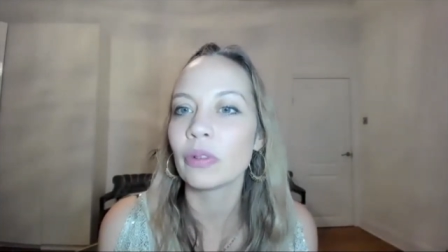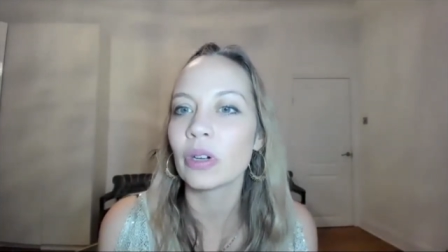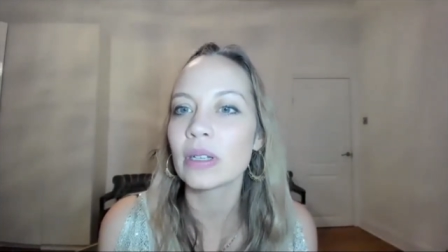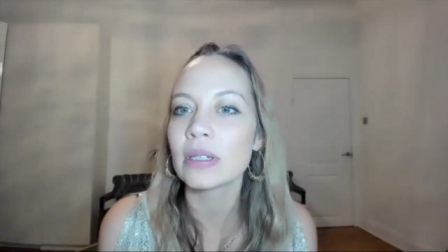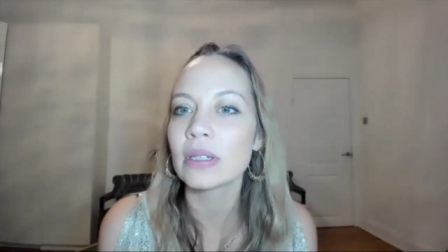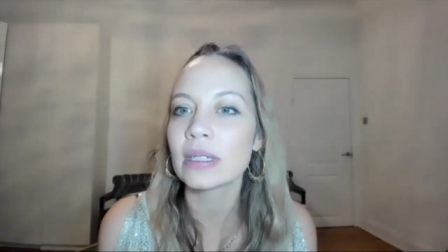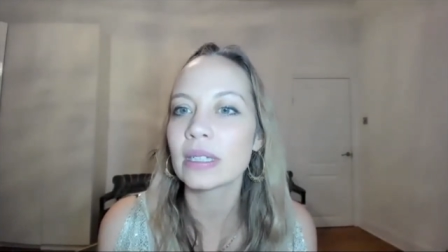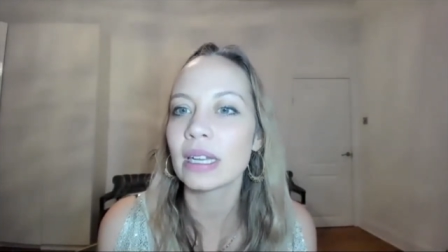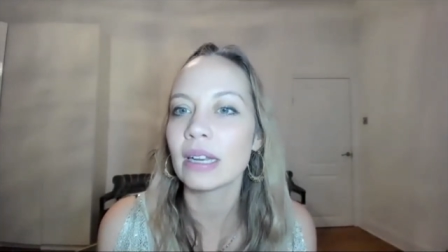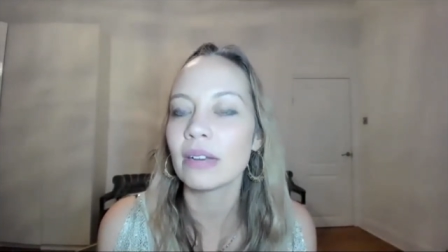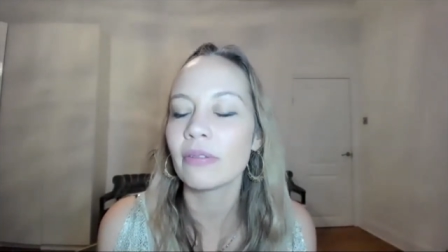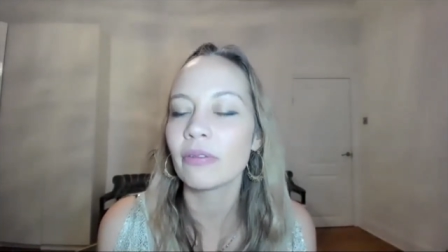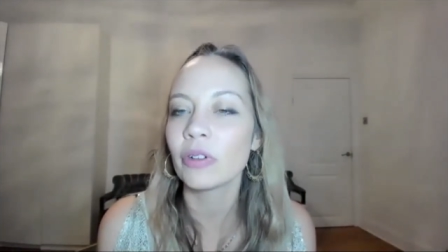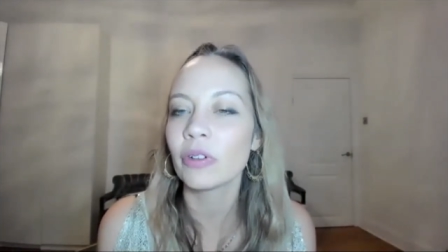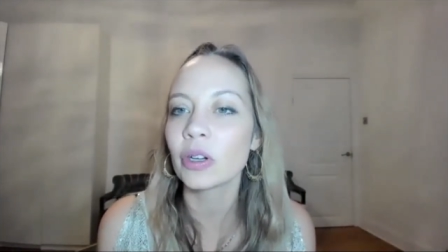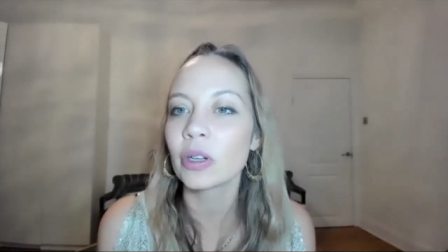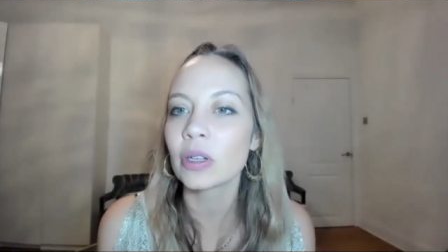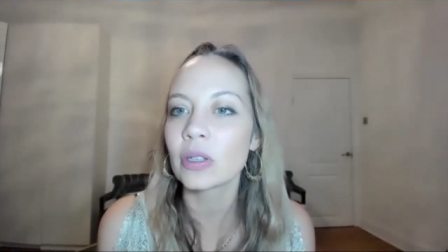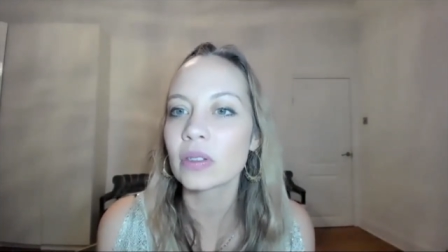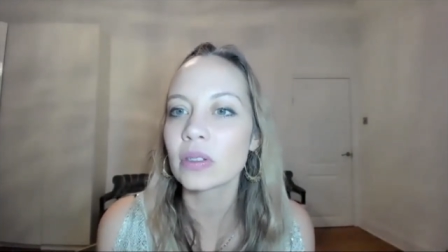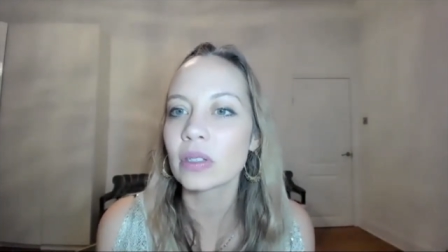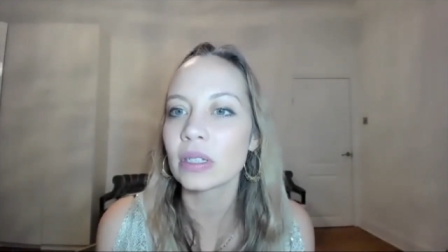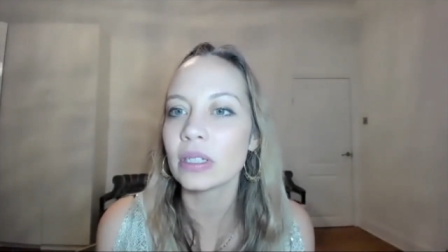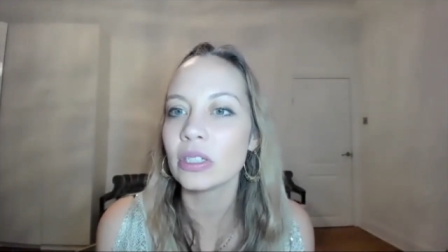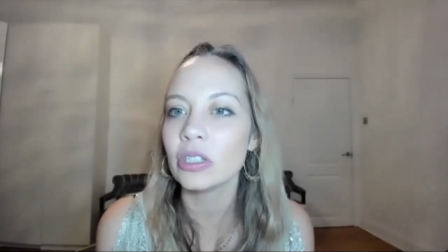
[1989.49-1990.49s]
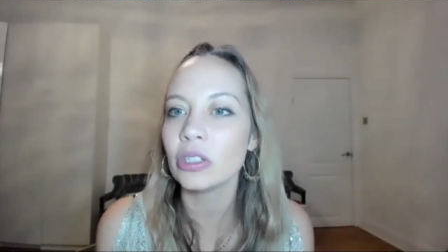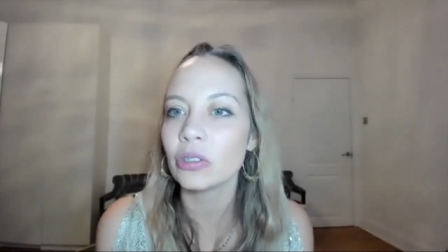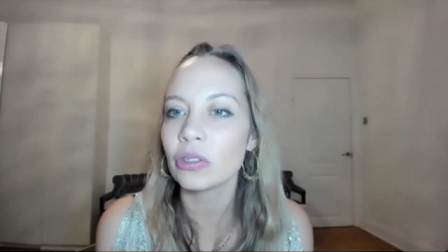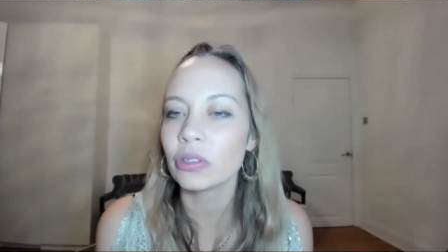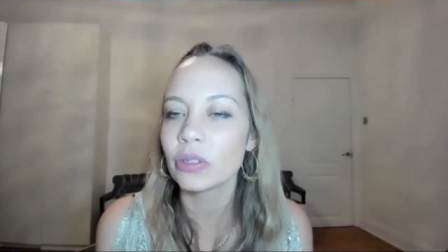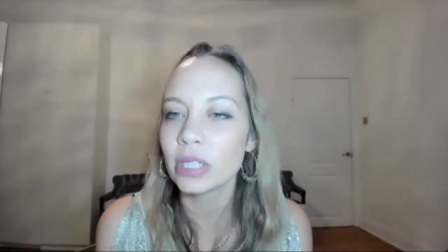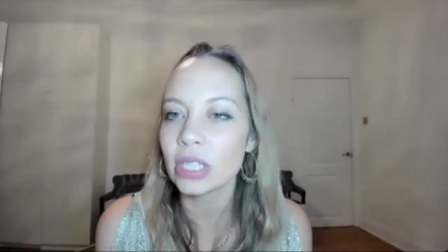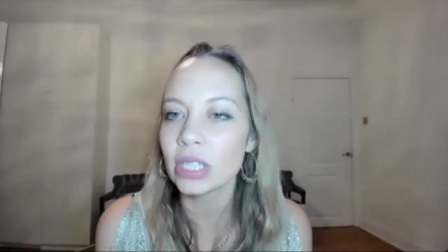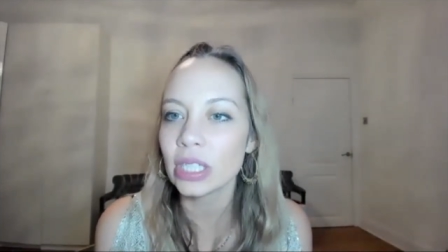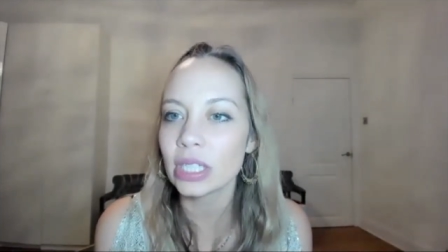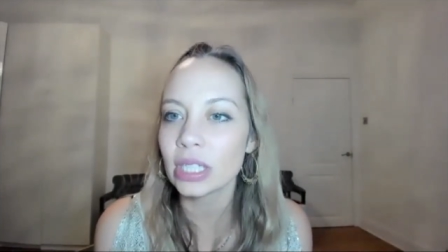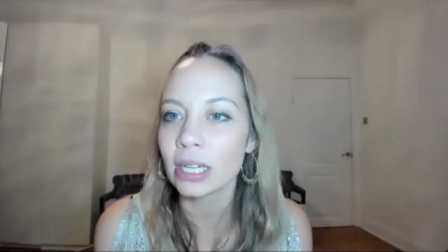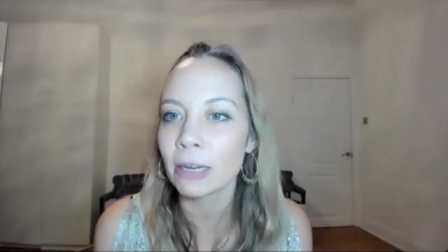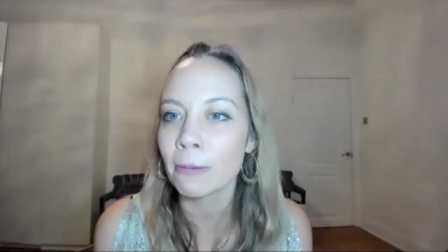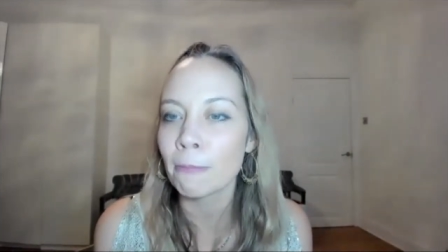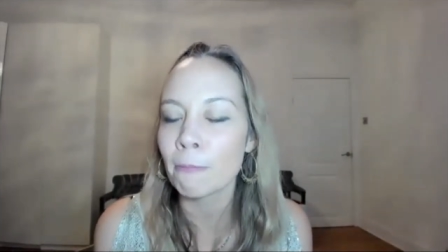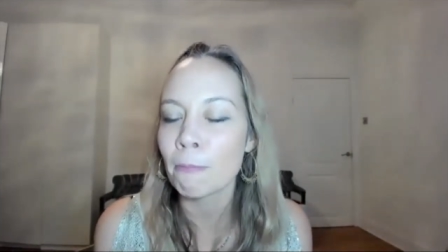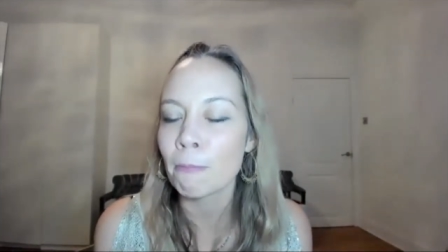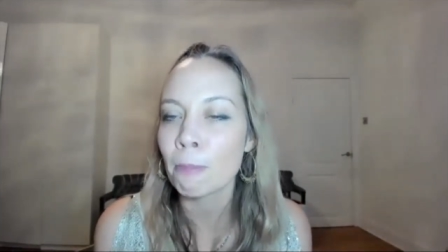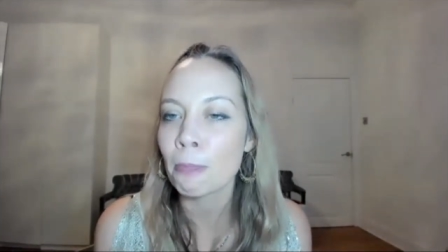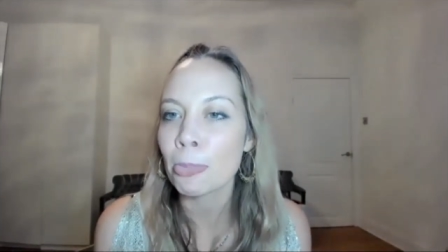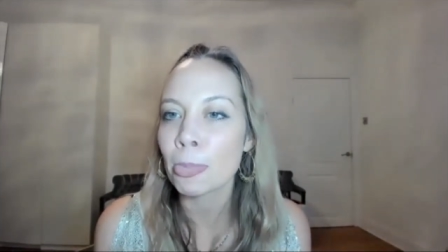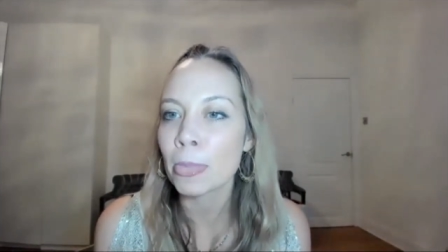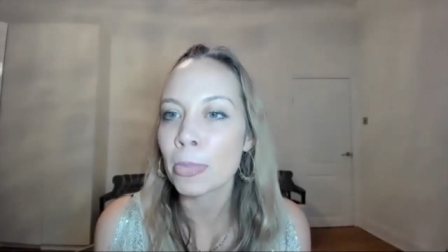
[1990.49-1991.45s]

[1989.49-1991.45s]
Rosalind, focus on nutrition.